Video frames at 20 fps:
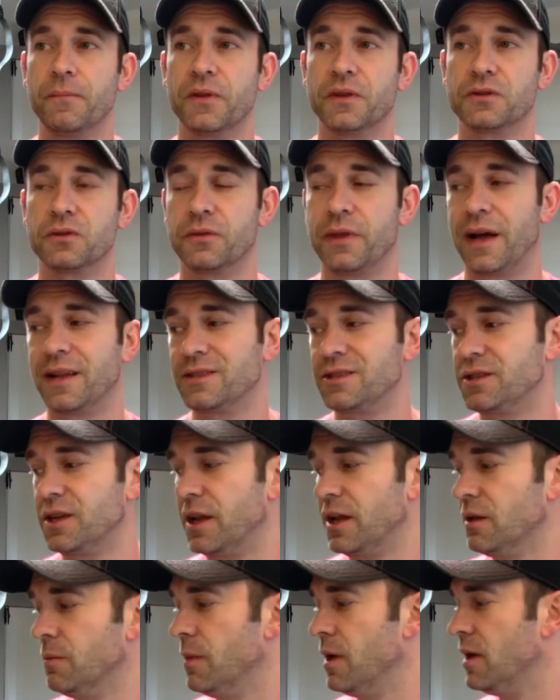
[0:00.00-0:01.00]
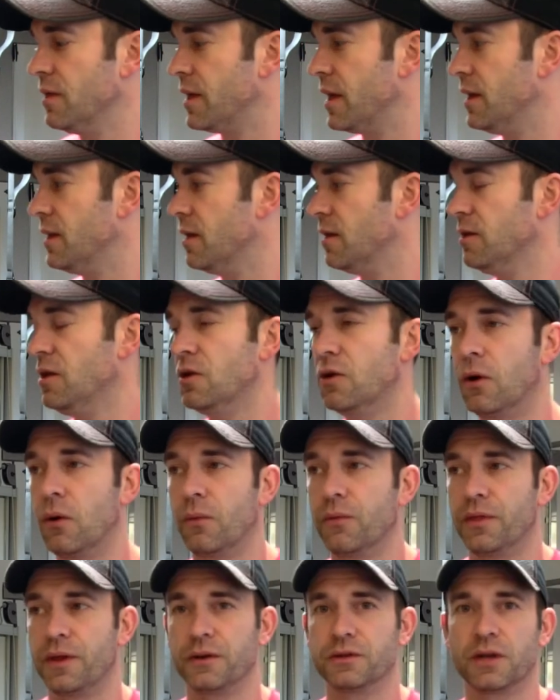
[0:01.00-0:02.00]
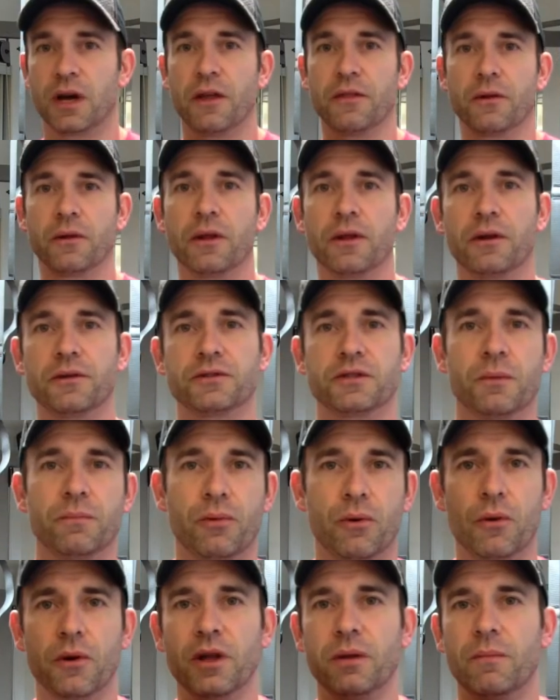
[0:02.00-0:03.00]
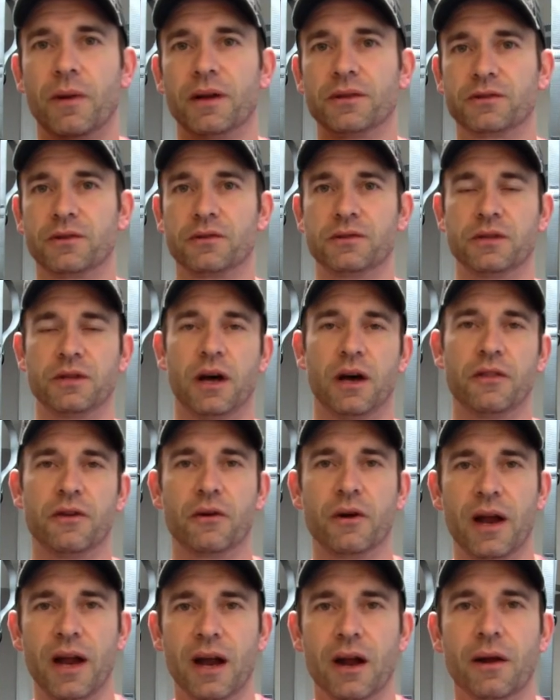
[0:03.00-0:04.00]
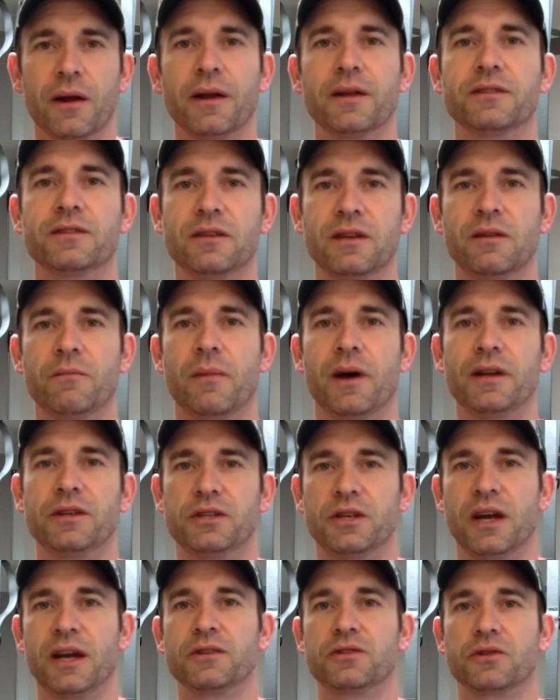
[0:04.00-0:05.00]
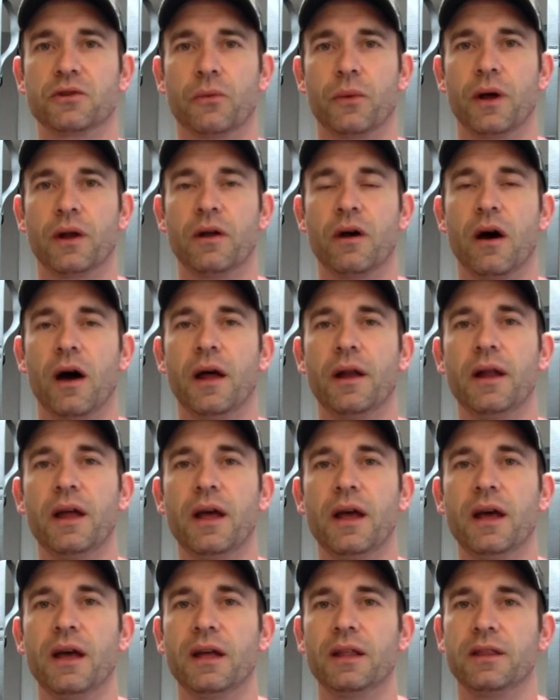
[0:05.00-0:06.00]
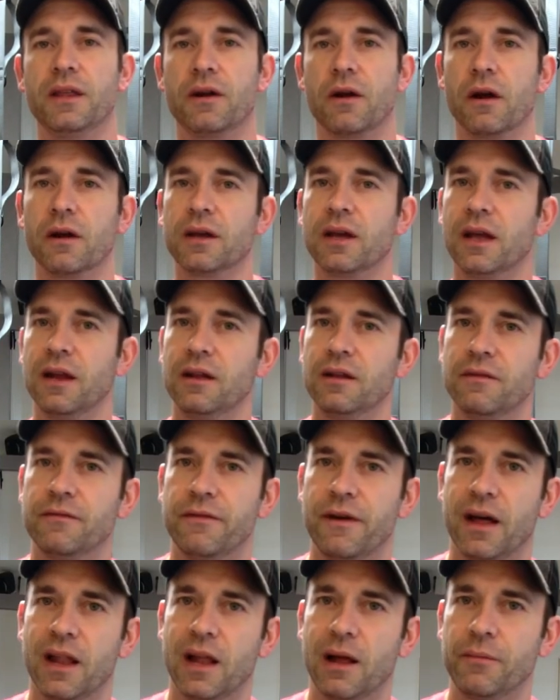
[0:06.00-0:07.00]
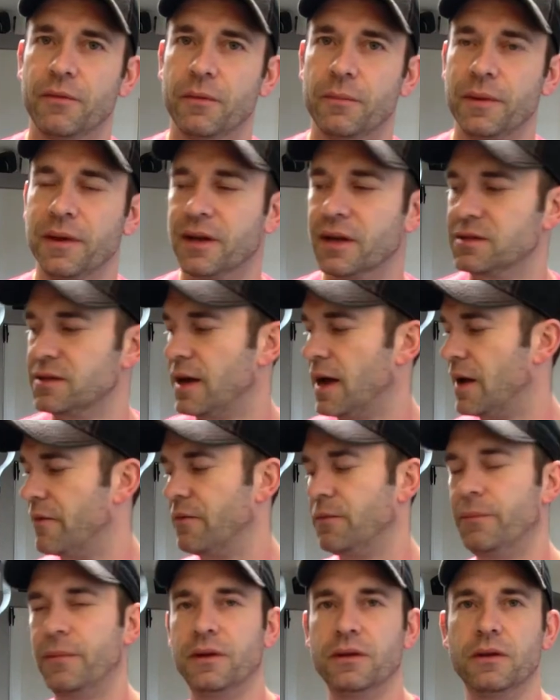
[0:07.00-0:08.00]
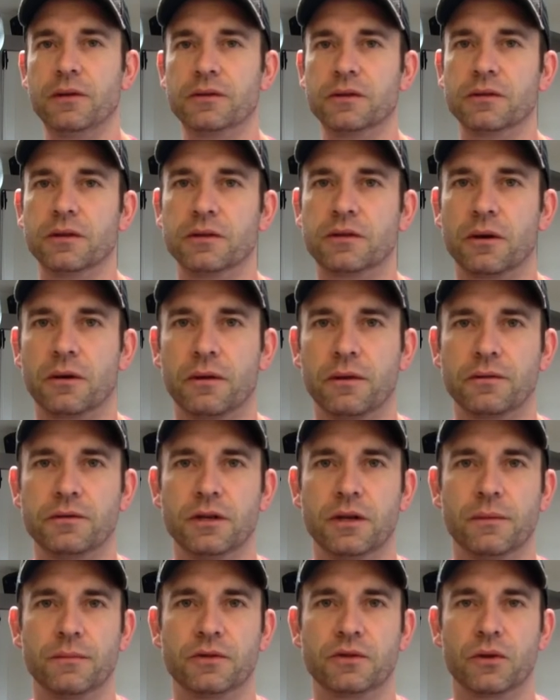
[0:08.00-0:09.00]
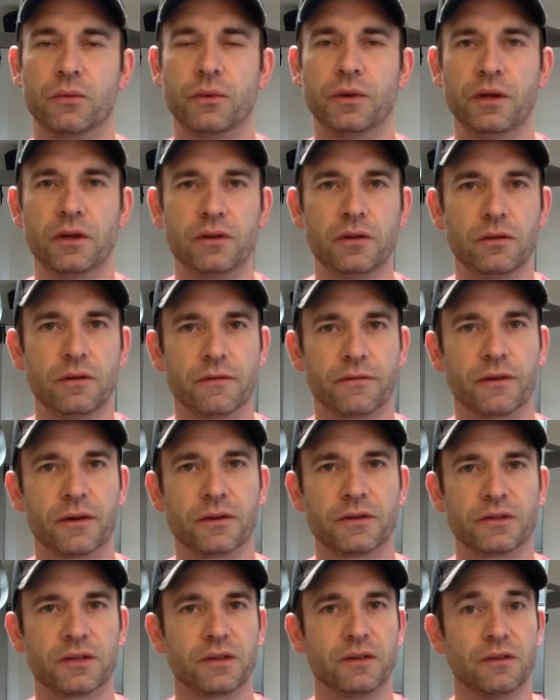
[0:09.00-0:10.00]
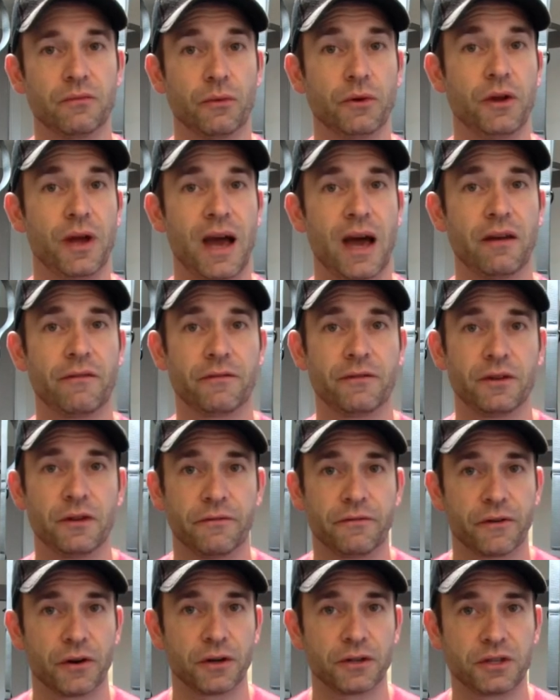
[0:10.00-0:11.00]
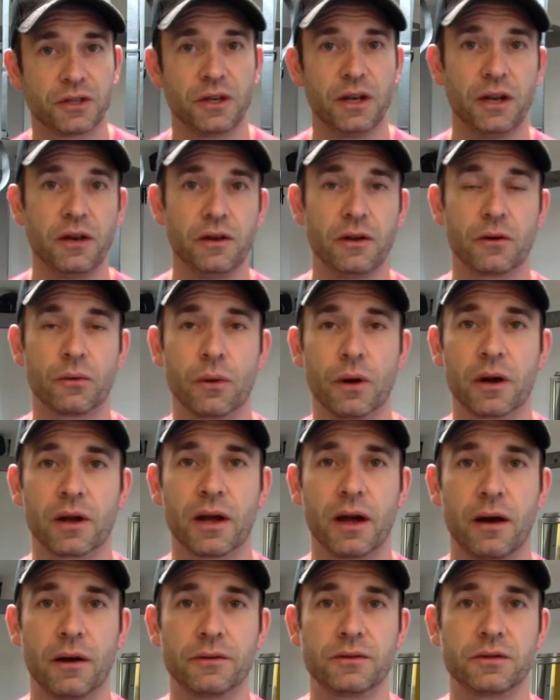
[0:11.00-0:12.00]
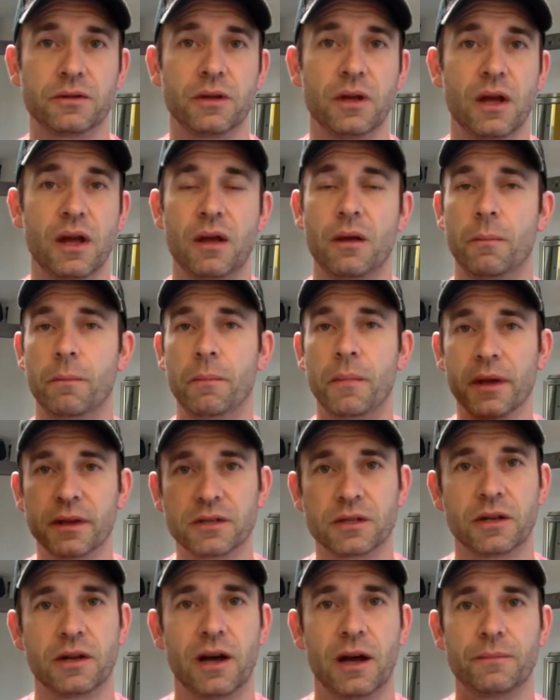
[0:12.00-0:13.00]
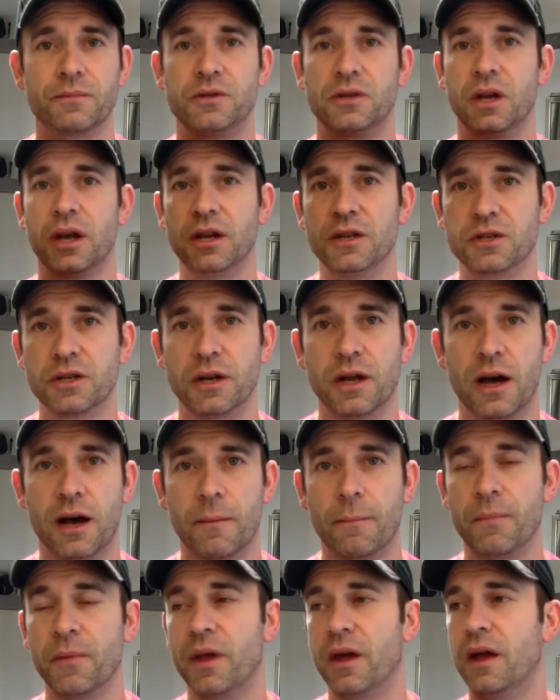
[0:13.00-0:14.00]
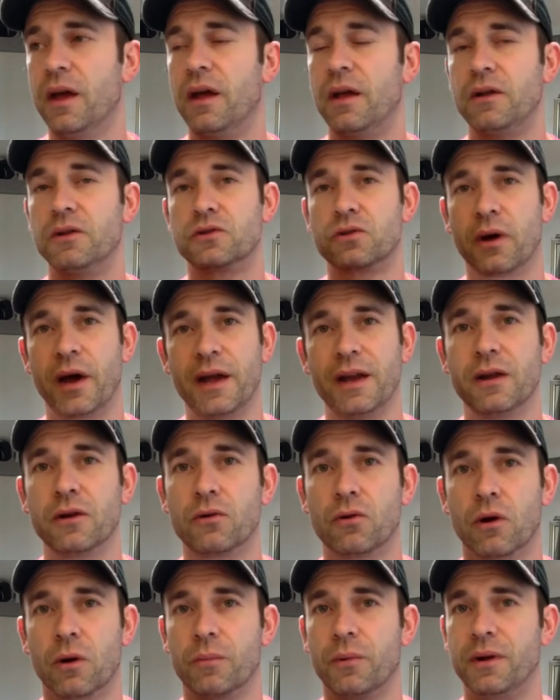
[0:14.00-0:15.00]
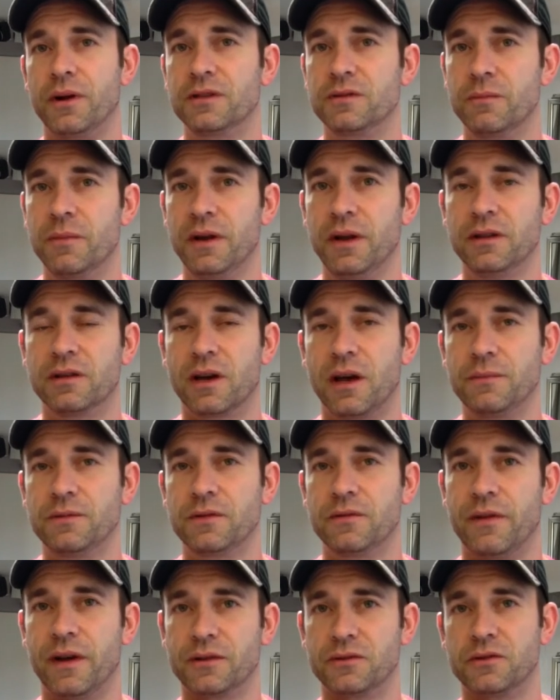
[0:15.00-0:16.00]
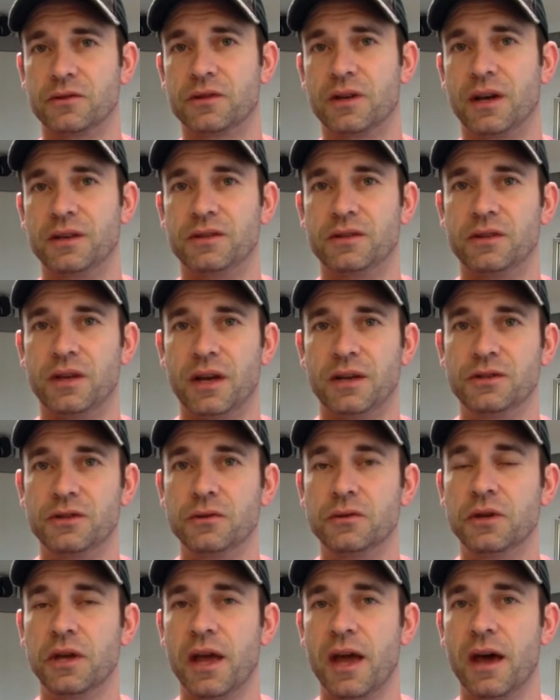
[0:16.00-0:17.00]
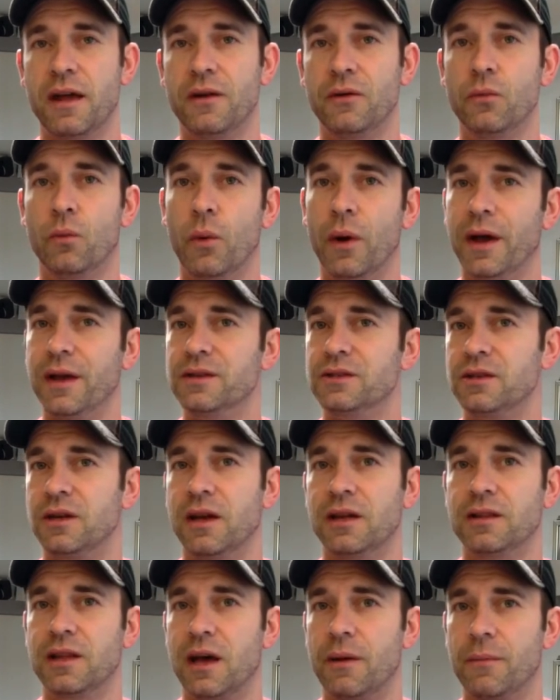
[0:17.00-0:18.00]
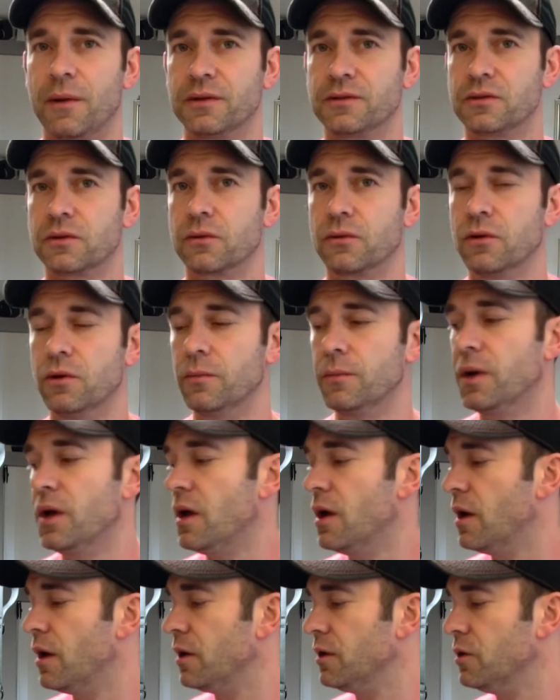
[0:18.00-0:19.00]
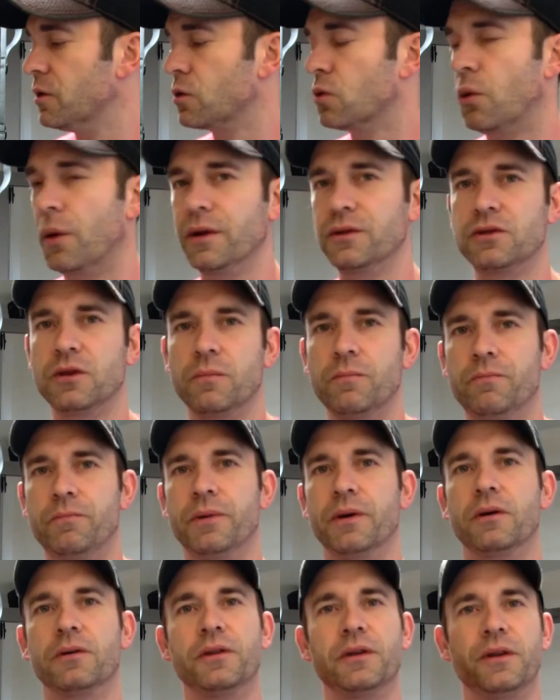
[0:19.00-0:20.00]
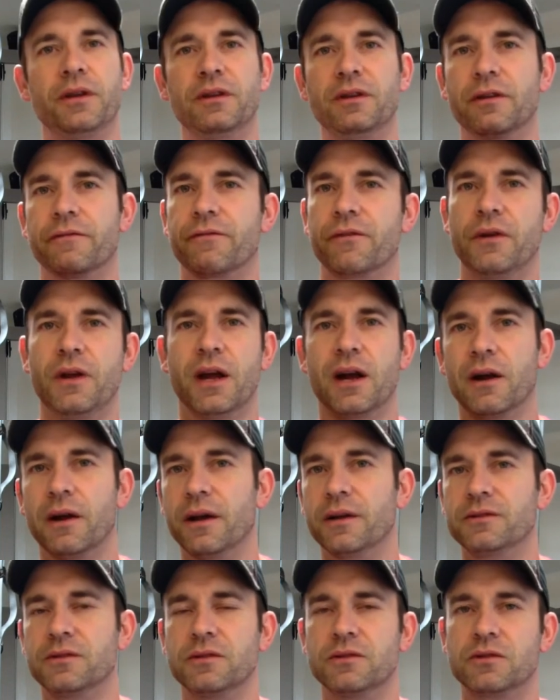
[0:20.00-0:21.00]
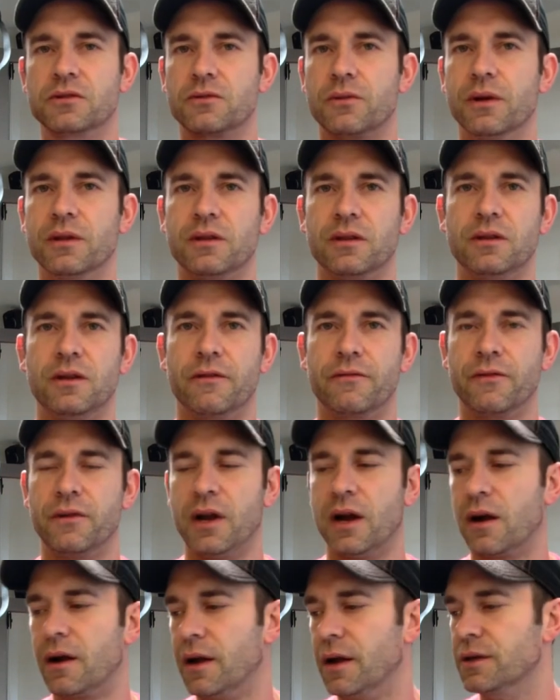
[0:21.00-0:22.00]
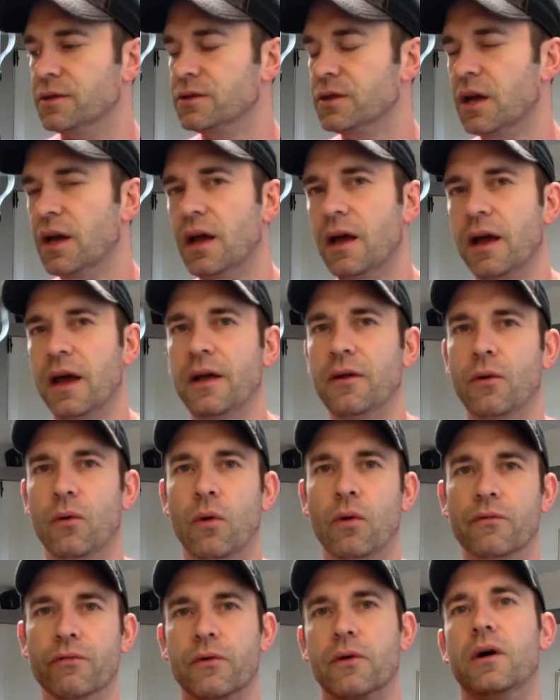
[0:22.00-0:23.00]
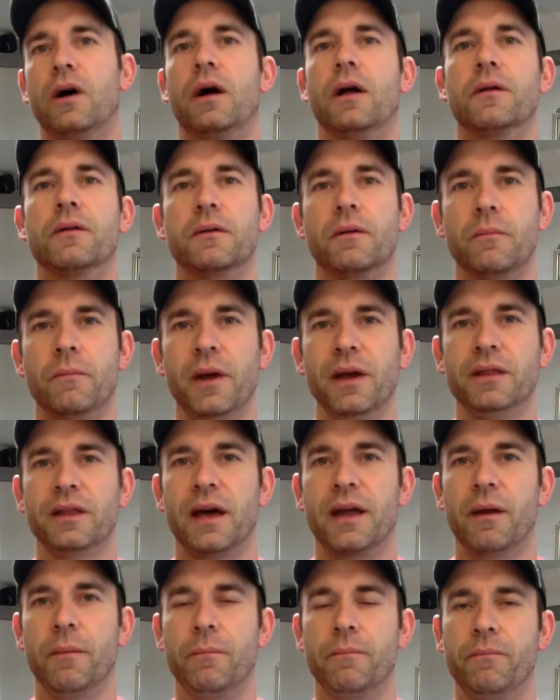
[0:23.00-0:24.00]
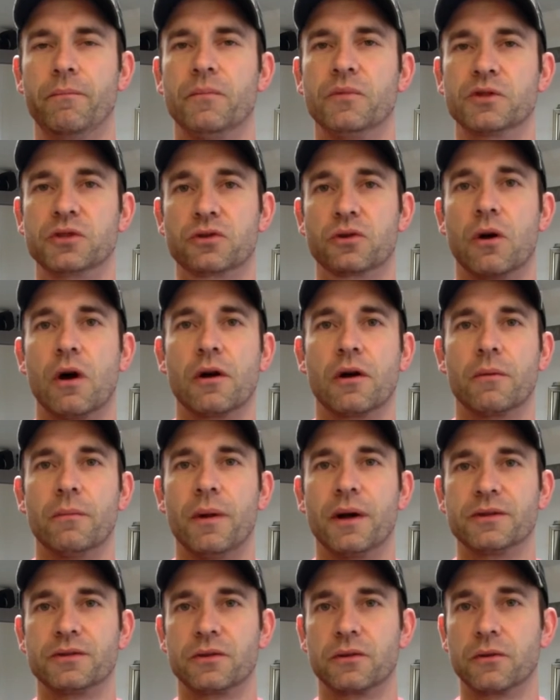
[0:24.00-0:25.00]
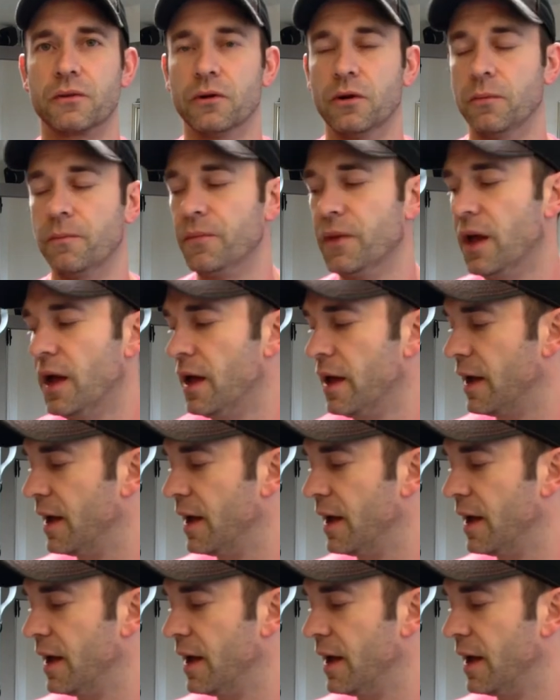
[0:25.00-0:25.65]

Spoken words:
So that's telling me that, you know, there's other little supporting muscles and other areas in my chest or whatnot that aren't getting developed because I haven't been using the Total Gym. So when you do when you add diversity to your workouts, mix it up, change it up, try and incorporate as many types of exercises as you can and ways to hit that muscle group, you're going to build it in different areas and strengthen different areas and overall make that a stronger muscle group.